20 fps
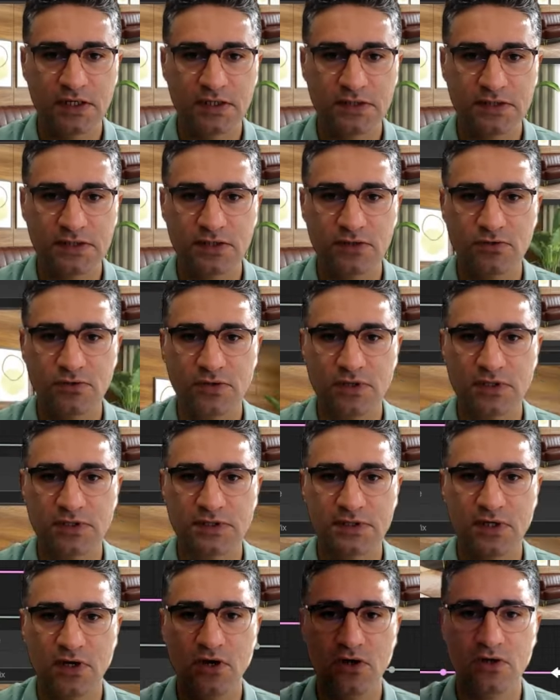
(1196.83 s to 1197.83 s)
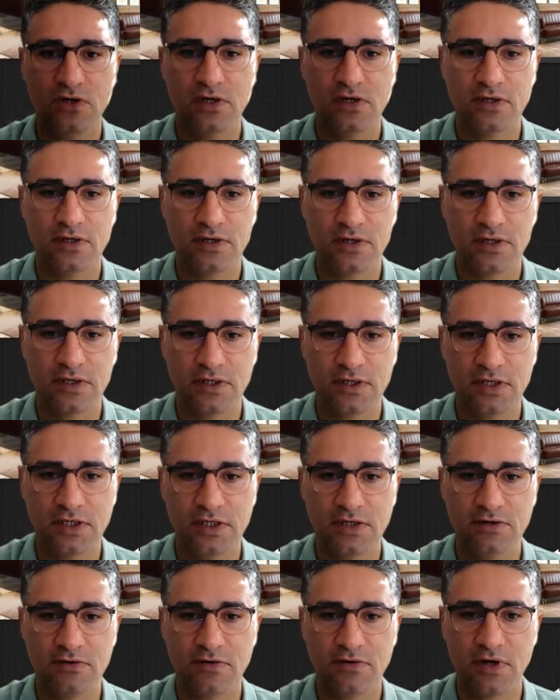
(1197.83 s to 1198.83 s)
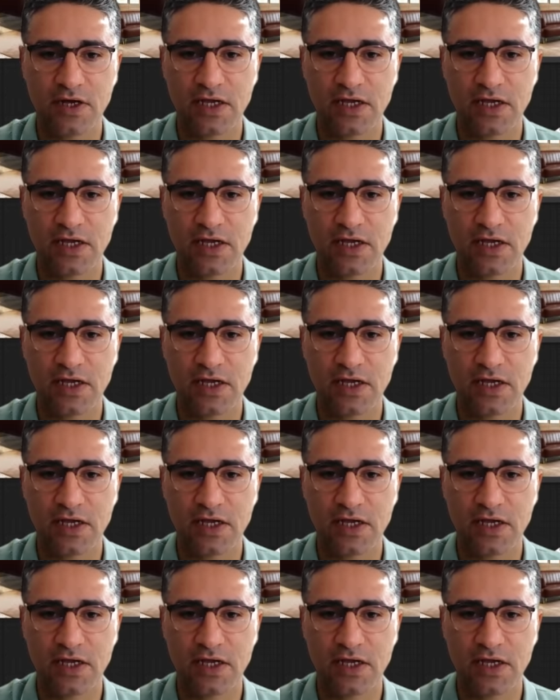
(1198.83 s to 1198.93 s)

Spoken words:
So it's all here.